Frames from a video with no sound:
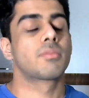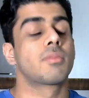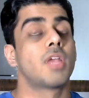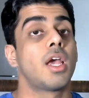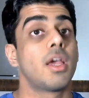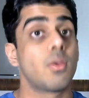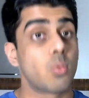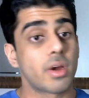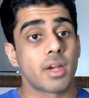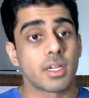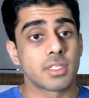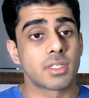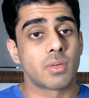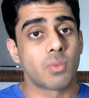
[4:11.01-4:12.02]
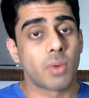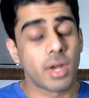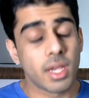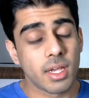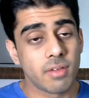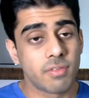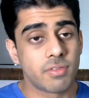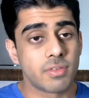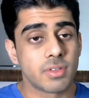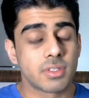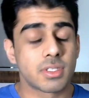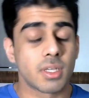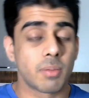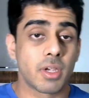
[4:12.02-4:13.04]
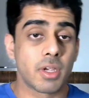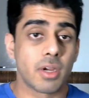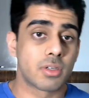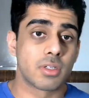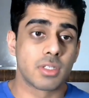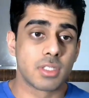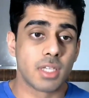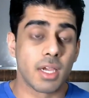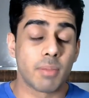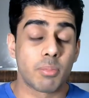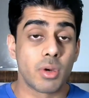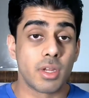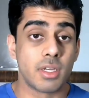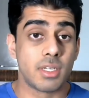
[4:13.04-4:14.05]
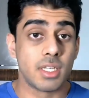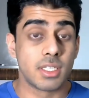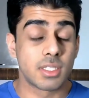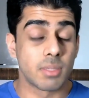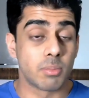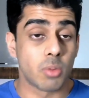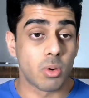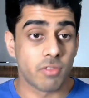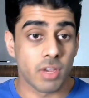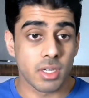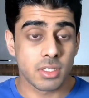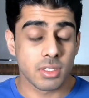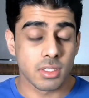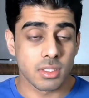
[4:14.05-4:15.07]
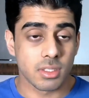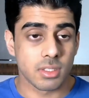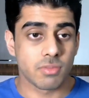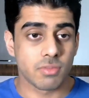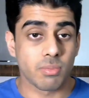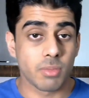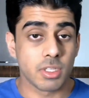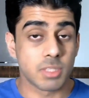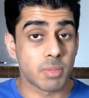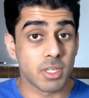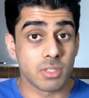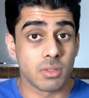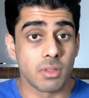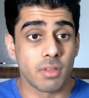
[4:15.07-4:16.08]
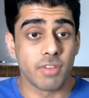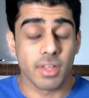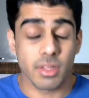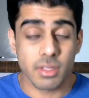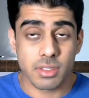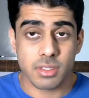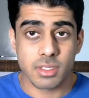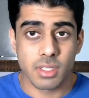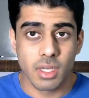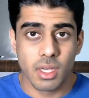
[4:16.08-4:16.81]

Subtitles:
And whereas in Rave, some characters get pretty decent motivations, especially the villains